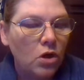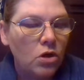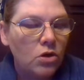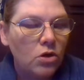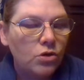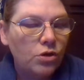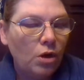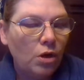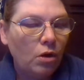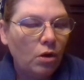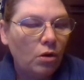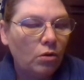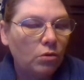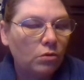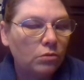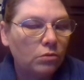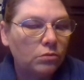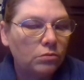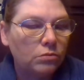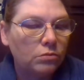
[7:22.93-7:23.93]

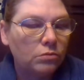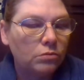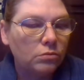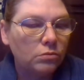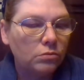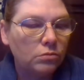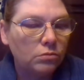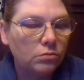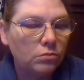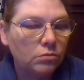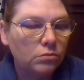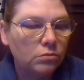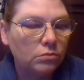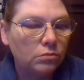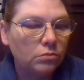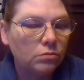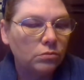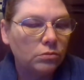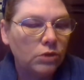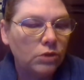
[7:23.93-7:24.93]
So,
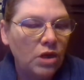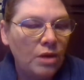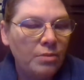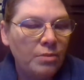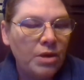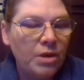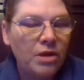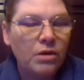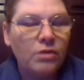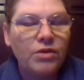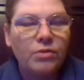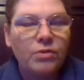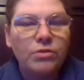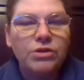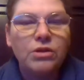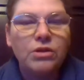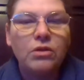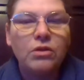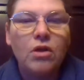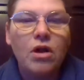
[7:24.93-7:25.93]
I mean, there
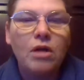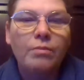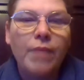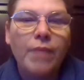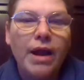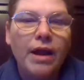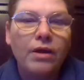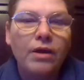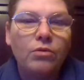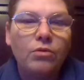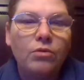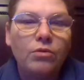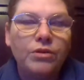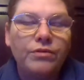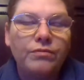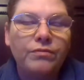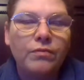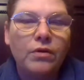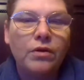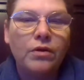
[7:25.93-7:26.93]
was a long battle
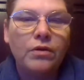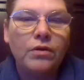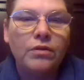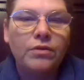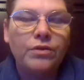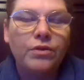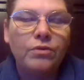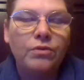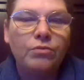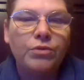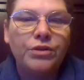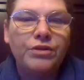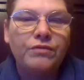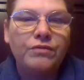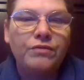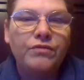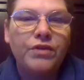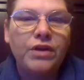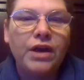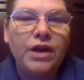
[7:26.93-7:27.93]
with the
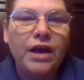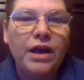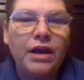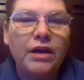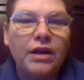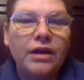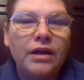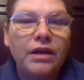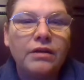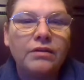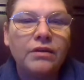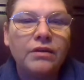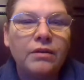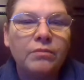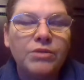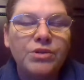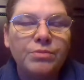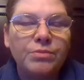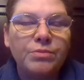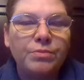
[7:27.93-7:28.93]
VA getting
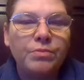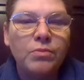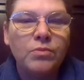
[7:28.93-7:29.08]
them to